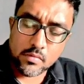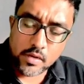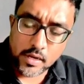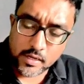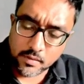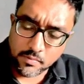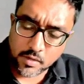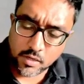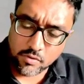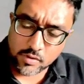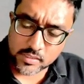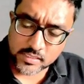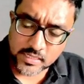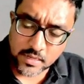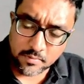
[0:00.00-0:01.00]
attempted to
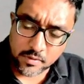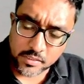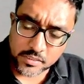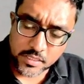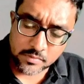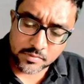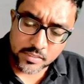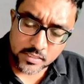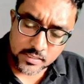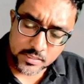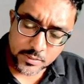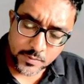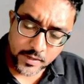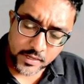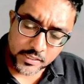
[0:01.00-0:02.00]
establish
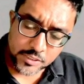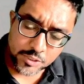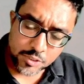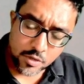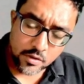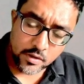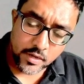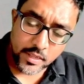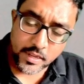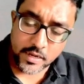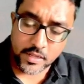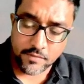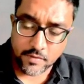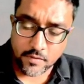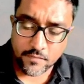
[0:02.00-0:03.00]
themselves very strongly and
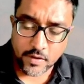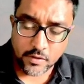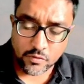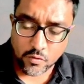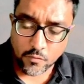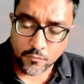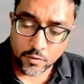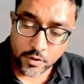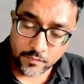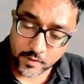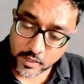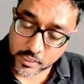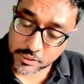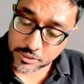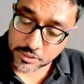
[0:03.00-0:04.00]
even went through
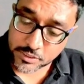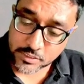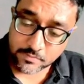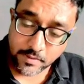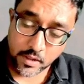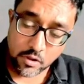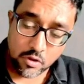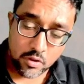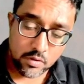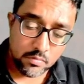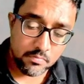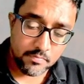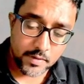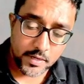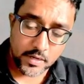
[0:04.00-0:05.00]
fortifications in Bengal,
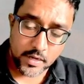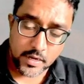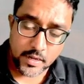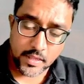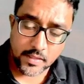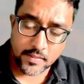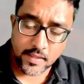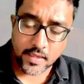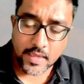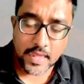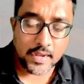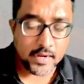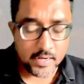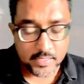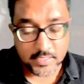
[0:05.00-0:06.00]
particularly the
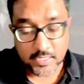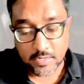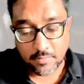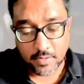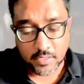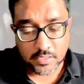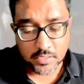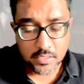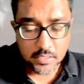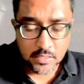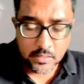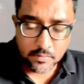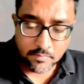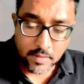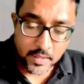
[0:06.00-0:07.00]
Calcutta settlement,
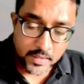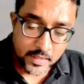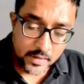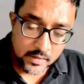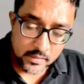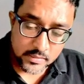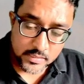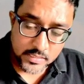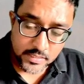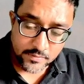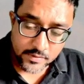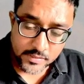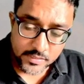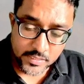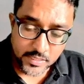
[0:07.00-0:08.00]
back in
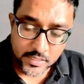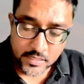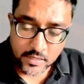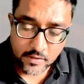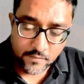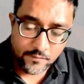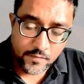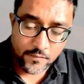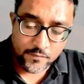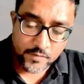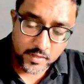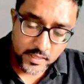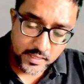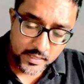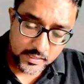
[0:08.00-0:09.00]

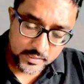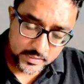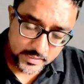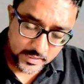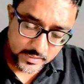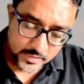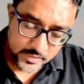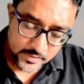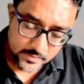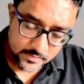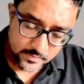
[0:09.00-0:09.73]
1756.